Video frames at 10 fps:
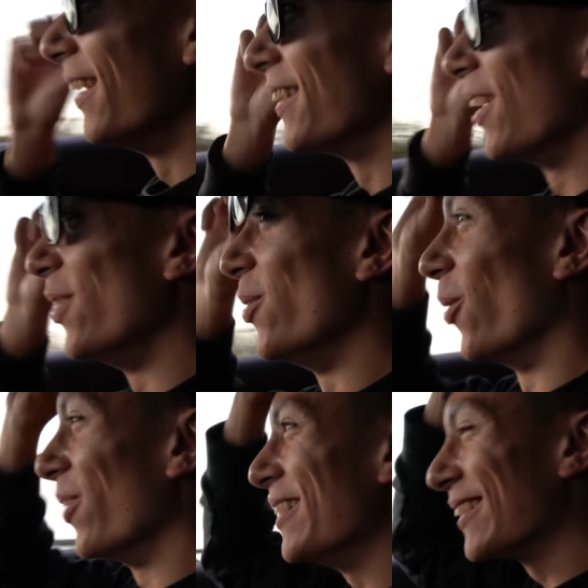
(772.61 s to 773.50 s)
The
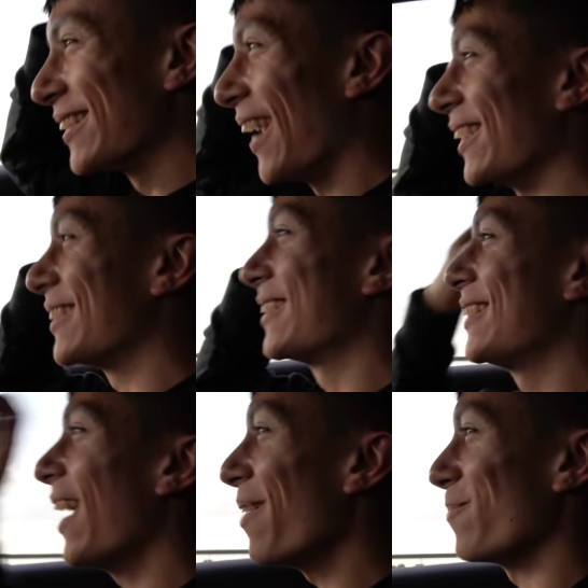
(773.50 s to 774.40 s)
noises that
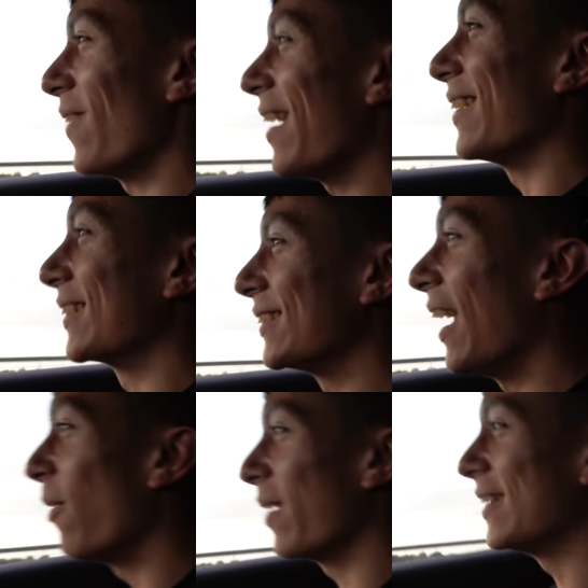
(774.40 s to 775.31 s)
shit makes
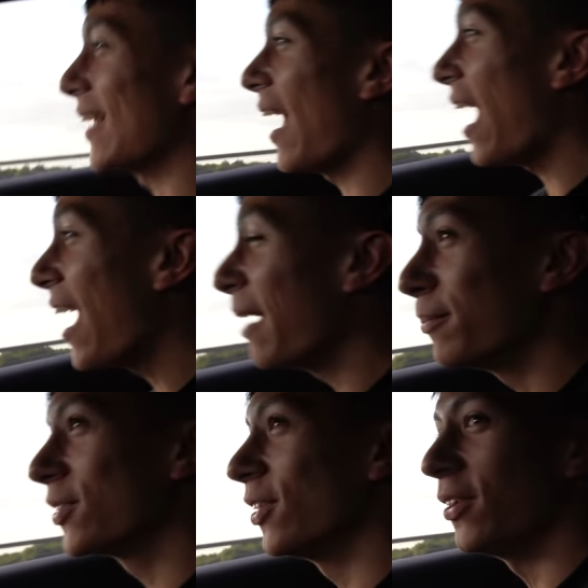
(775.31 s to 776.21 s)
now is
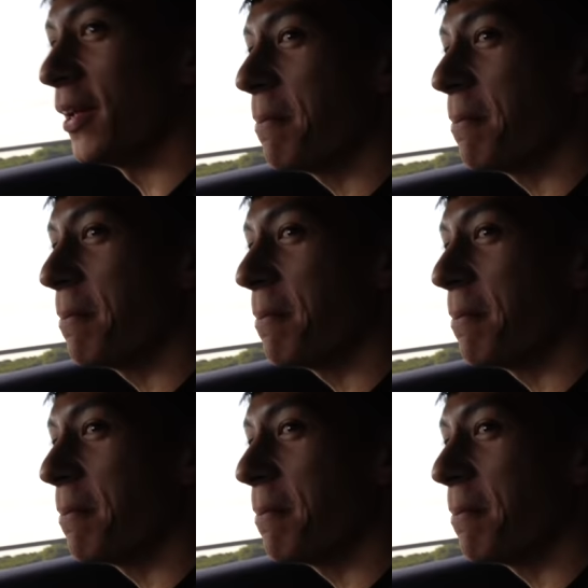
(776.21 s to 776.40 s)
absolutely